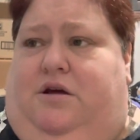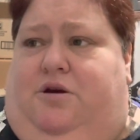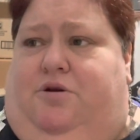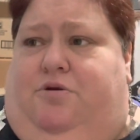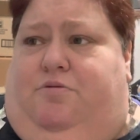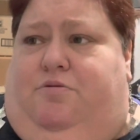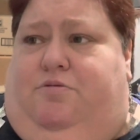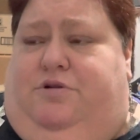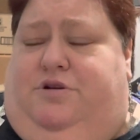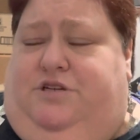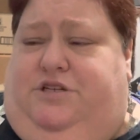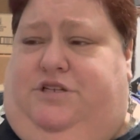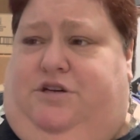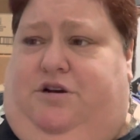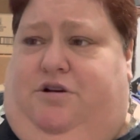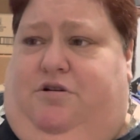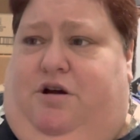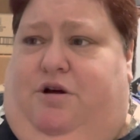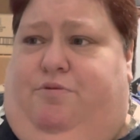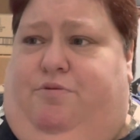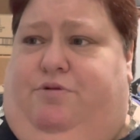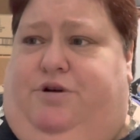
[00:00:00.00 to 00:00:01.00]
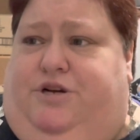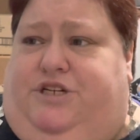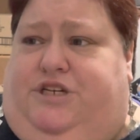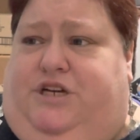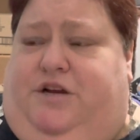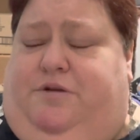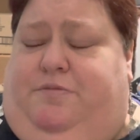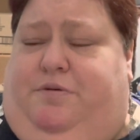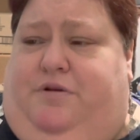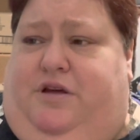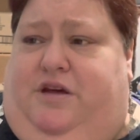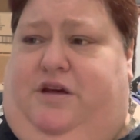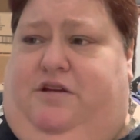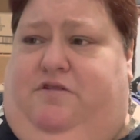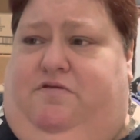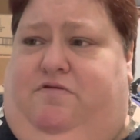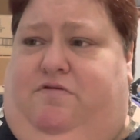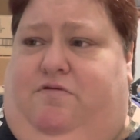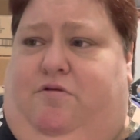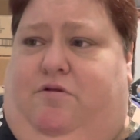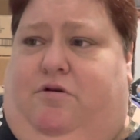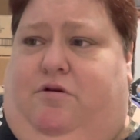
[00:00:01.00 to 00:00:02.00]
One song I wish I'd played
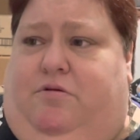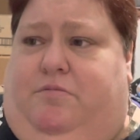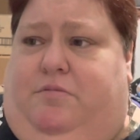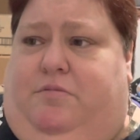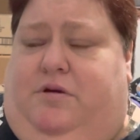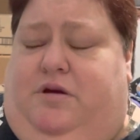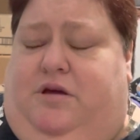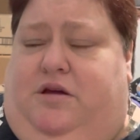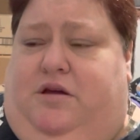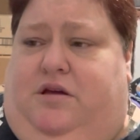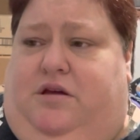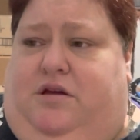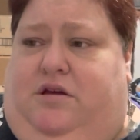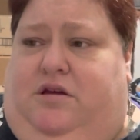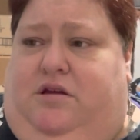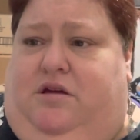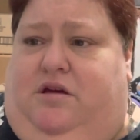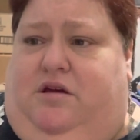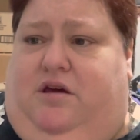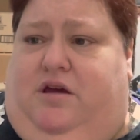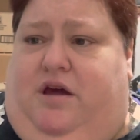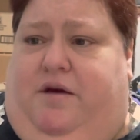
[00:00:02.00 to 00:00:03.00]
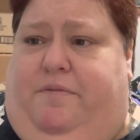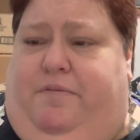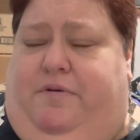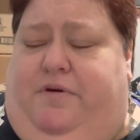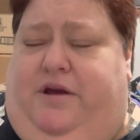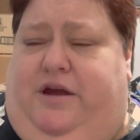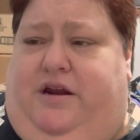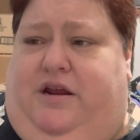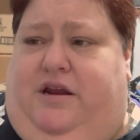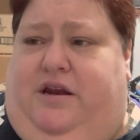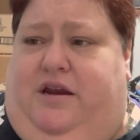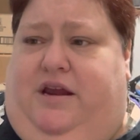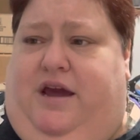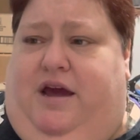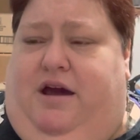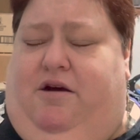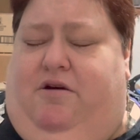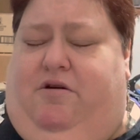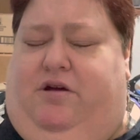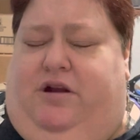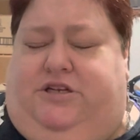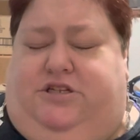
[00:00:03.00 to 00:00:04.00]
for him, and like I played it
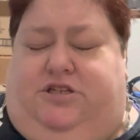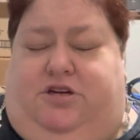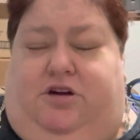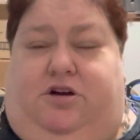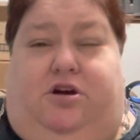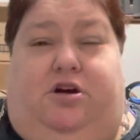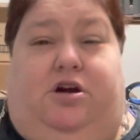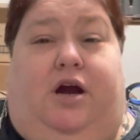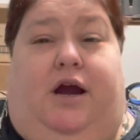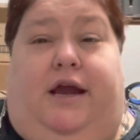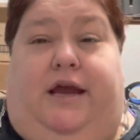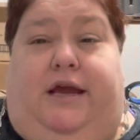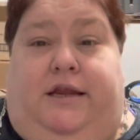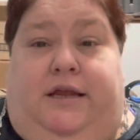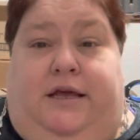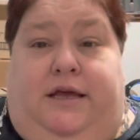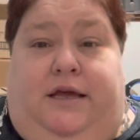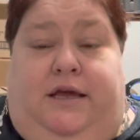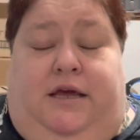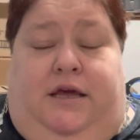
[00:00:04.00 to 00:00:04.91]
now and I start crying,